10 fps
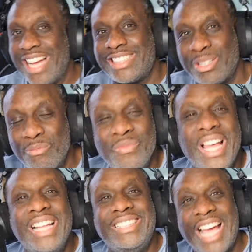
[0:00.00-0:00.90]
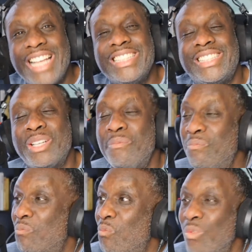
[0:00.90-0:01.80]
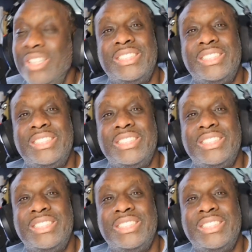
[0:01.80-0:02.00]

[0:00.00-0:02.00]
That is some